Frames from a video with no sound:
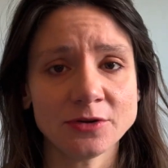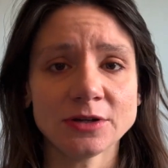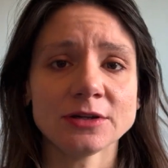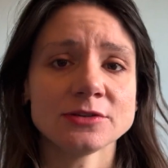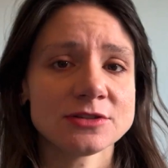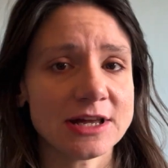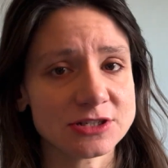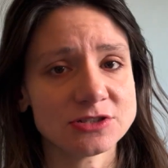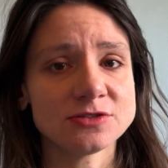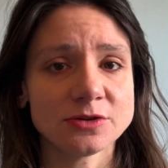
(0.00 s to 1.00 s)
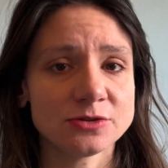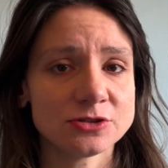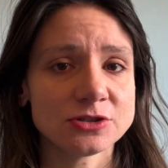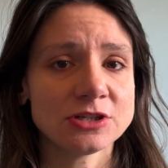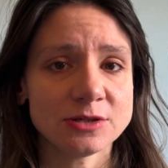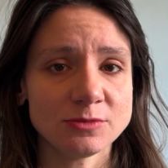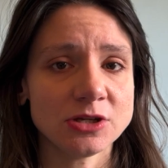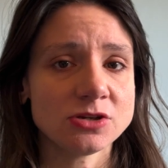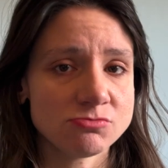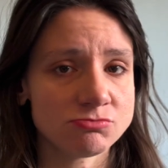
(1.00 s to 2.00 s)
I've got a lot of selection, so it should keep
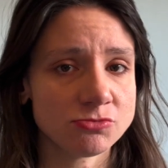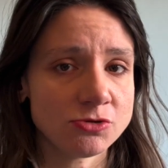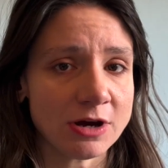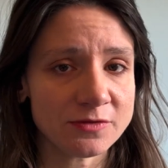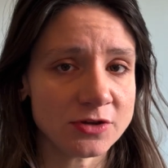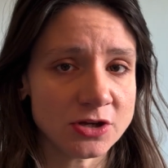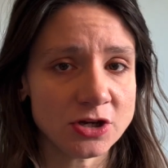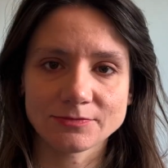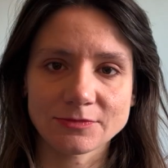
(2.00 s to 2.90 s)
me throughout the year.